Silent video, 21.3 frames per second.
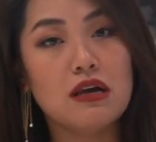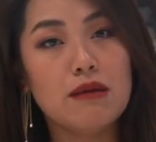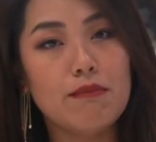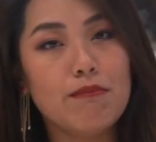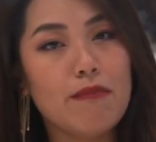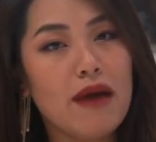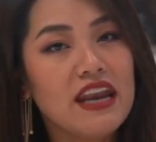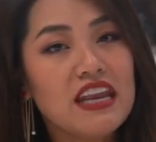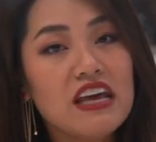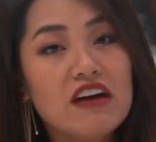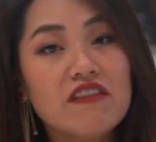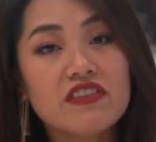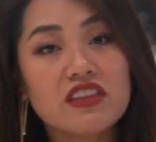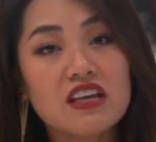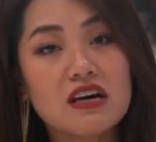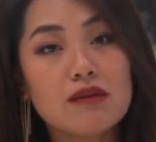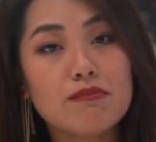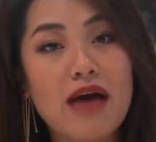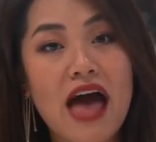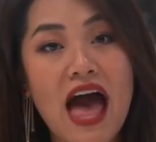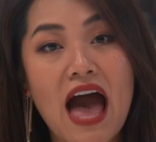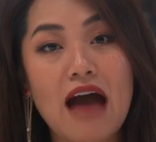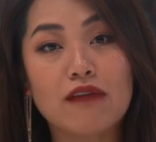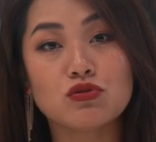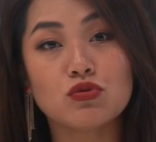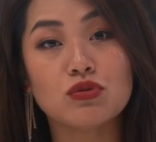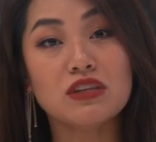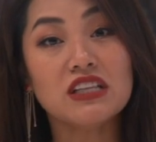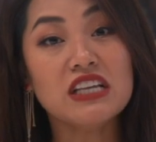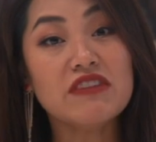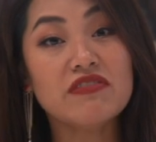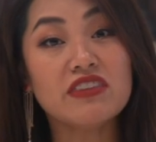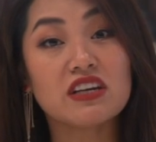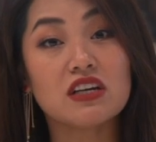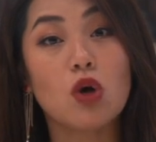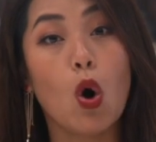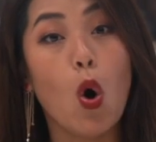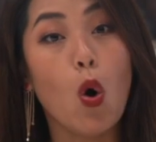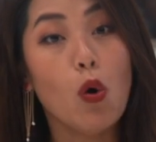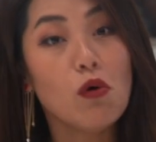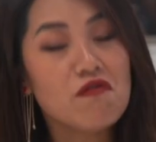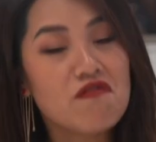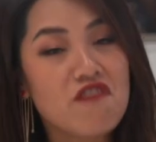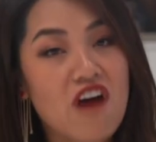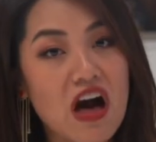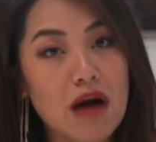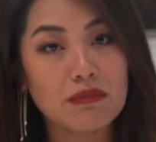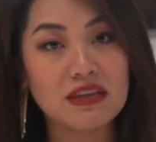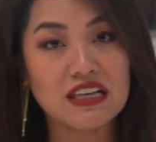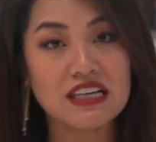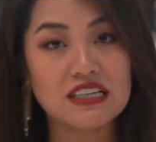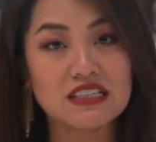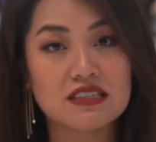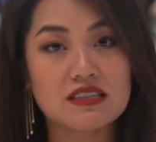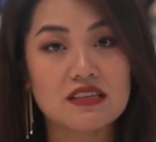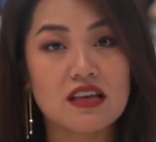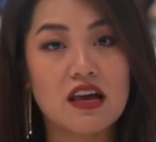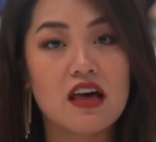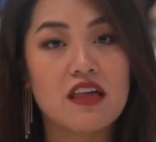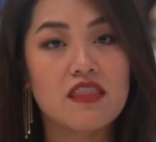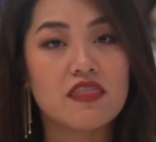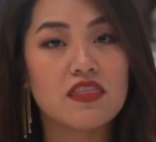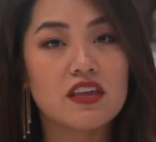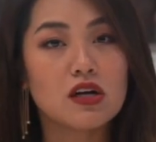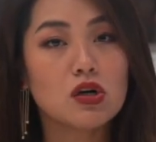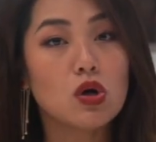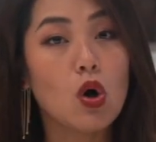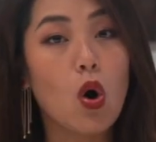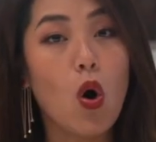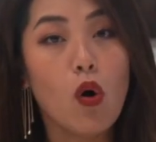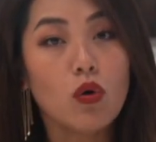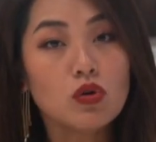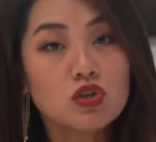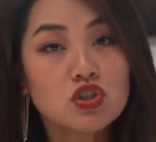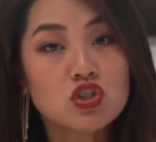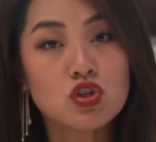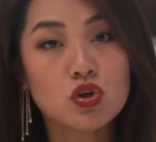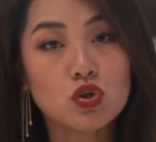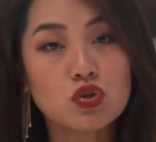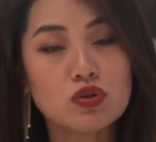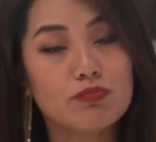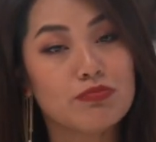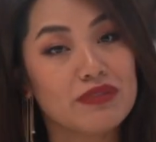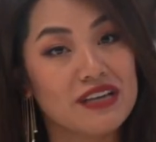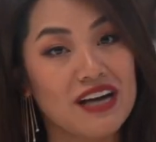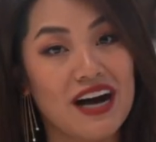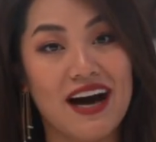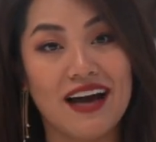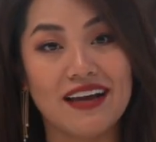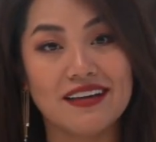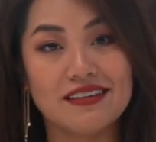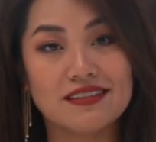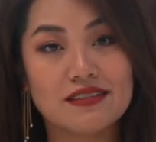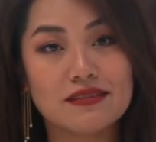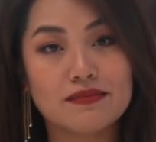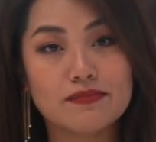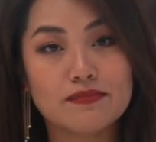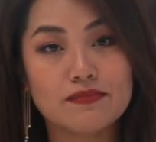many of them have to leave their own families, their own children behind.